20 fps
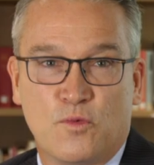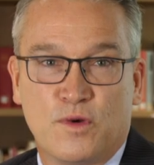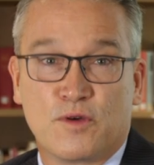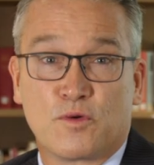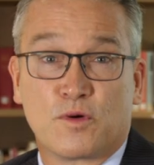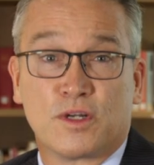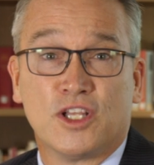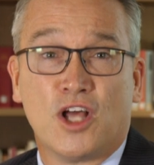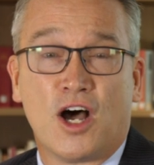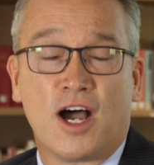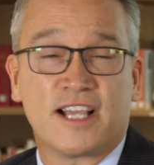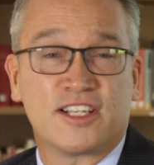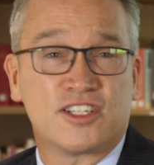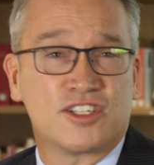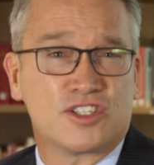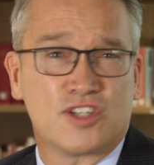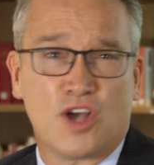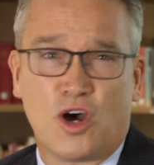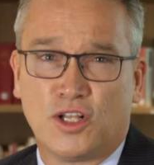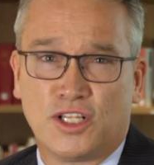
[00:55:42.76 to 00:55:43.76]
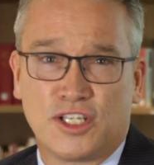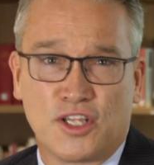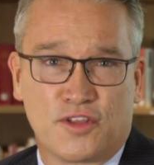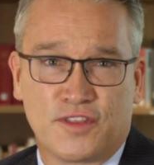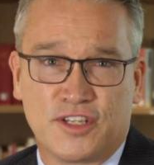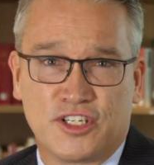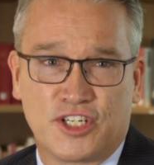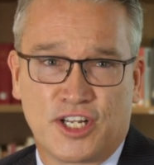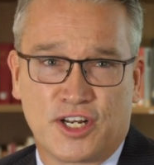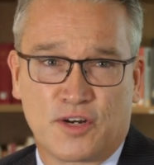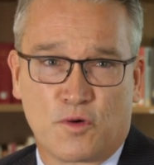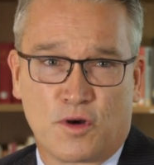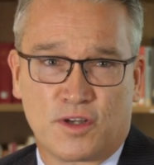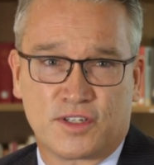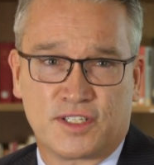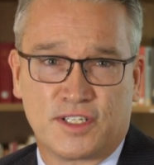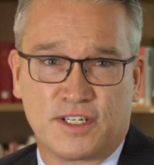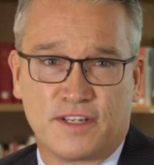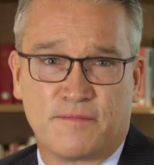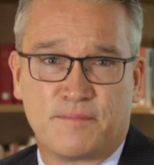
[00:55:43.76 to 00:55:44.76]
We rely solely on the
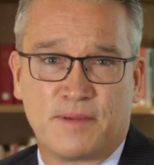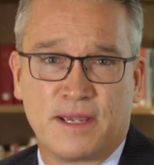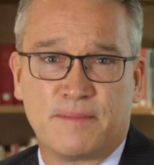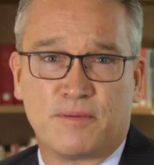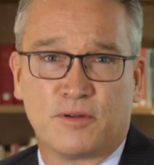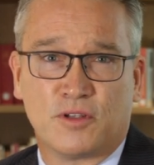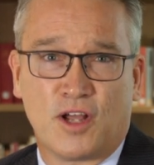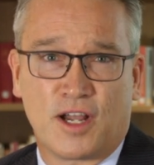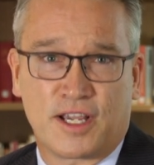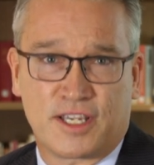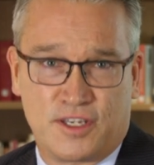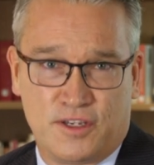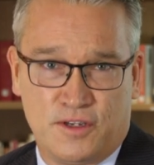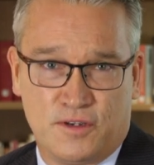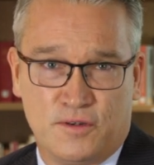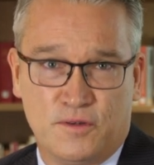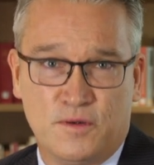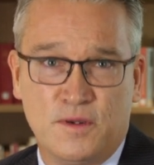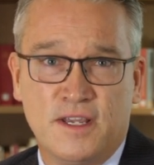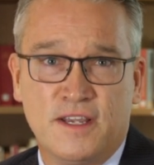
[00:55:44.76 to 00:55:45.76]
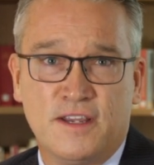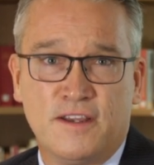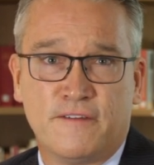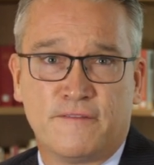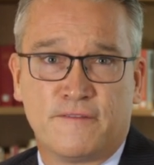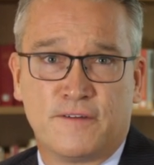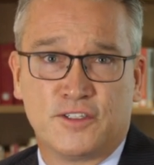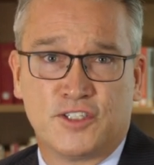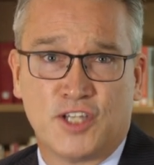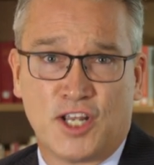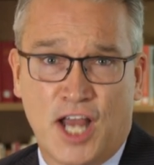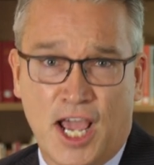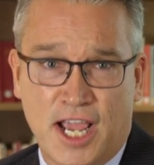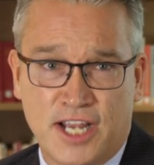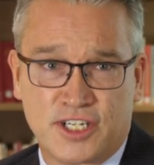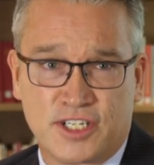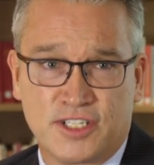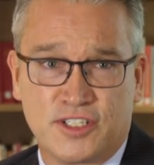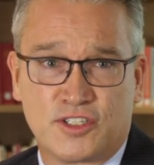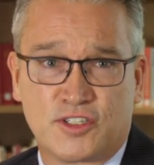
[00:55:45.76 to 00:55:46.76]
generosity of people like you for
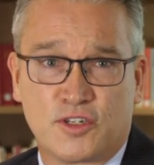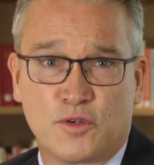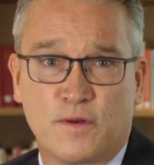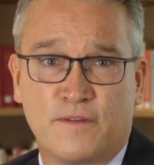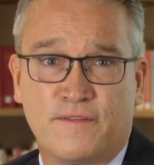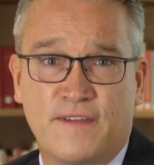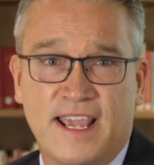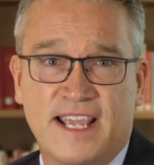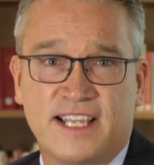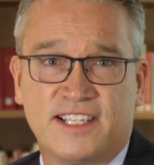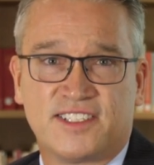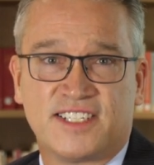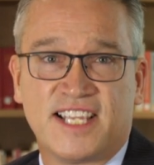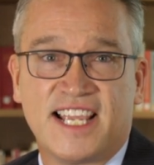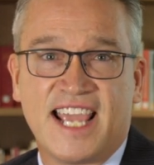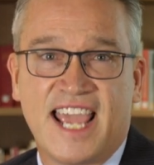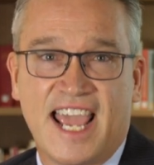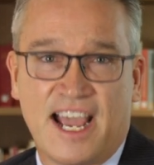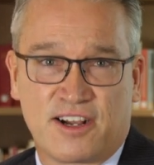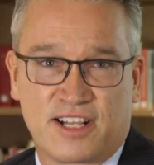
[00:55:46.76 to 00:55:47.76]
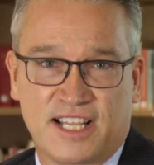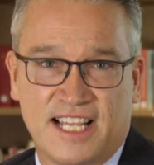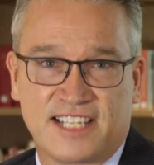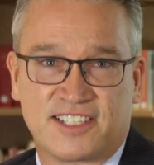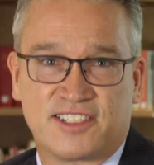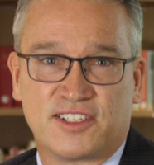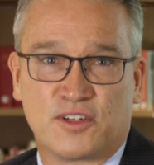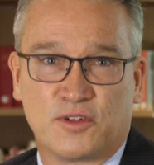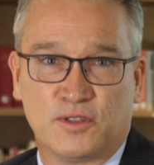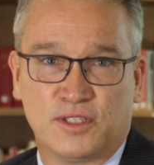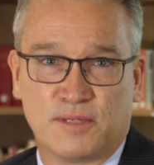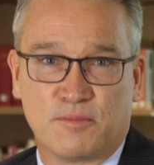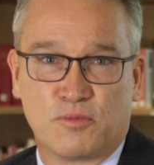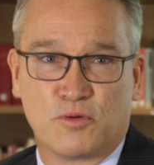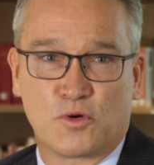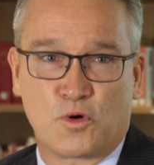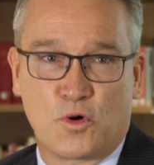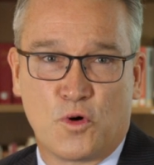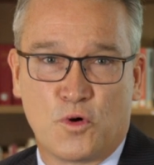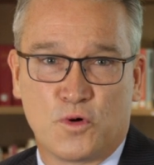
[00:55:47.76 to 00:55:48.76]
donations to advance our classical
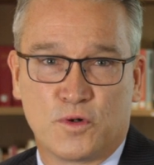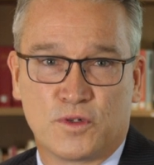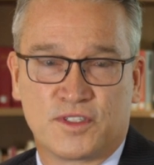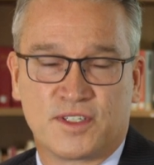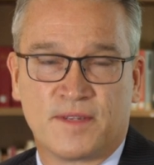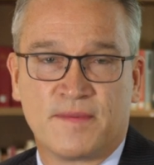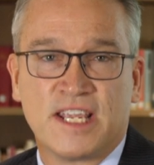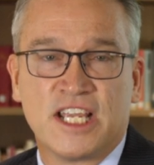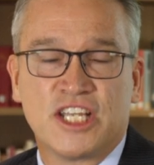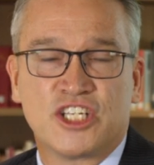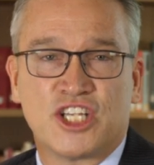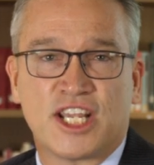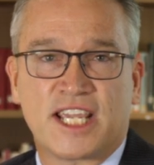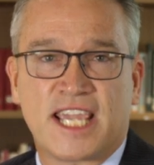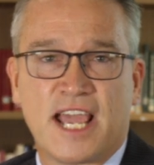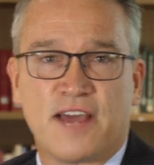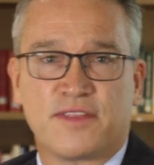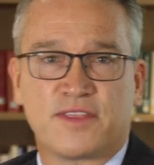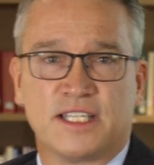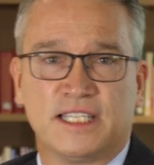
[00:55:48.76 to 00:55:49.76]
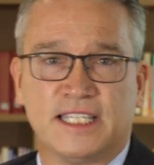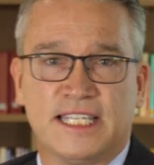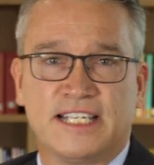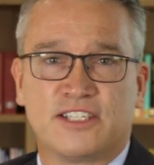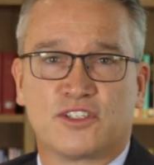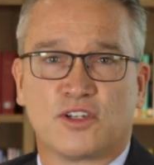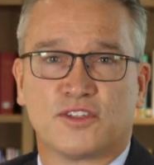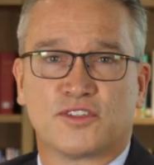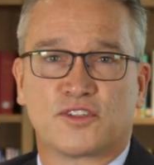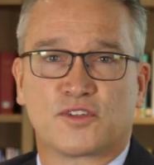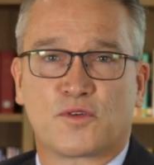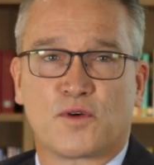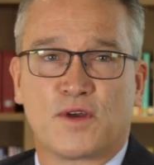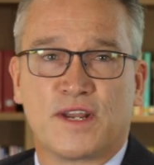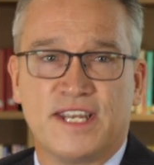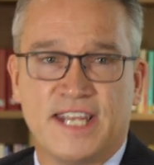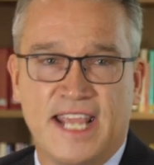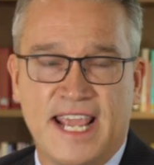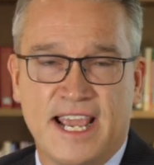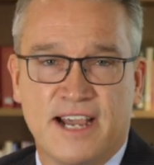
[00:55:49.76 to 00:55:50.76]
liberal cause. Check out the links on
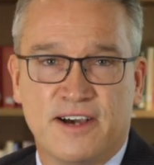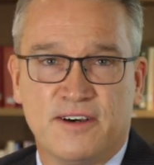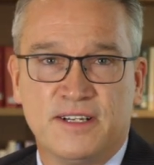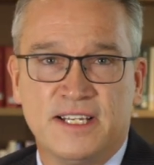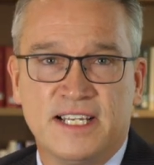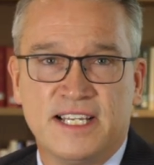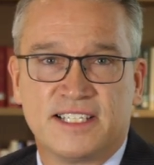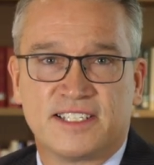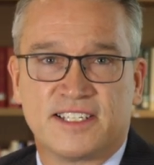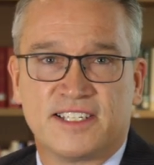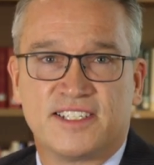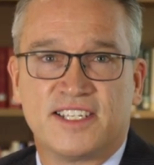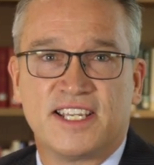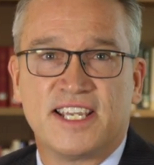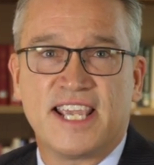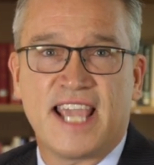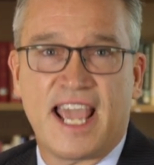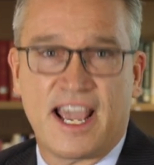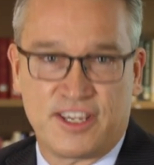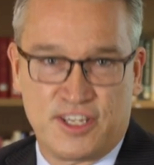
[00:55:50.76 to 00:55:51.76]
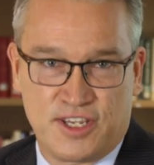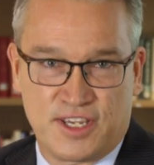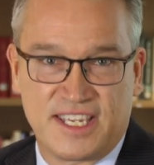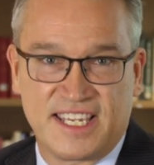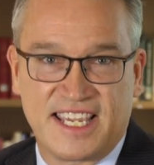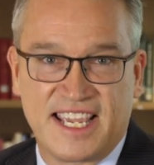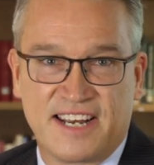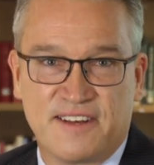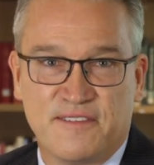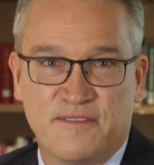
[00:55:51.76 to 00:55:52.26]
screen now to see how you can get